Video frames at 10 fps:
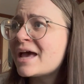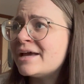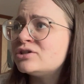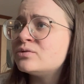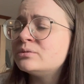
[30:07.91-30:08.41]

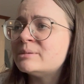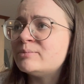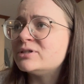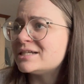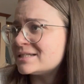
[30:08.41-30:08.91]
I don't
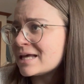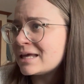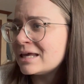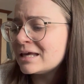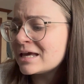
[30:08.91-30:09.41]
remember
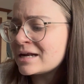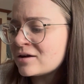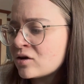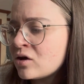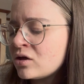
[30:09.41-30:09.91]
disliking it
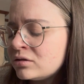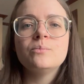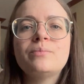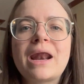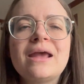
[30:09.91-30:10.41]
at all,
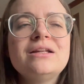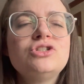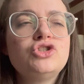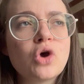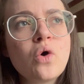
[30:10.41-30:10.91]
but I
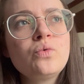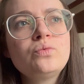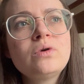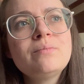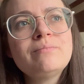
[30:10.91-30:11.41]

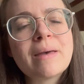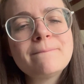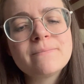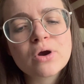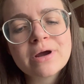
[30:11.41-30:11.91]
don't
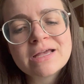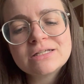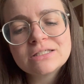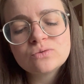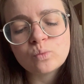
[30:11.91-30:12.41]
remember
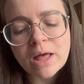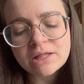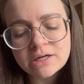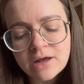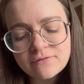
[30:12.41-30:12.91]
it
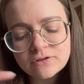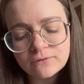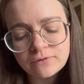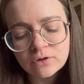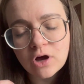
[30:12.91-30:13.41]
well enough
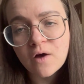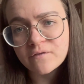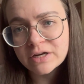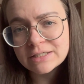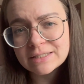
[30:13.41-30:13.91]
to feel
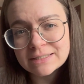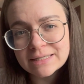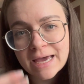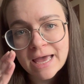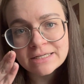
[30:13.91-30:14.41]
confident to
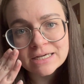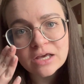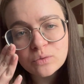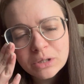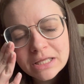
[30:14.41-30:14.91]
say I
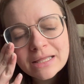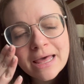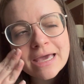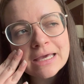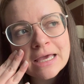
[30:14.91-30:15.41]
did really
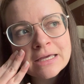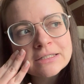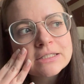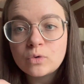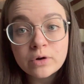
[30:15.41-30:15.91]
like
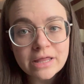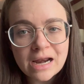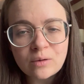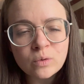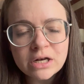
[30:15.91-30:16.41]
it, or that
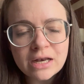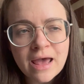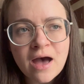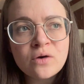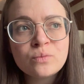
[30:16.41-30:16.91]
I would
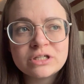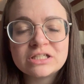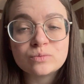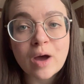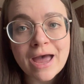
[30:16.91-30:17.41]
now, which
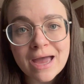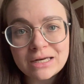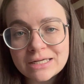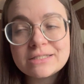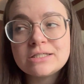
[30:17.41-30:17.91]
is why I need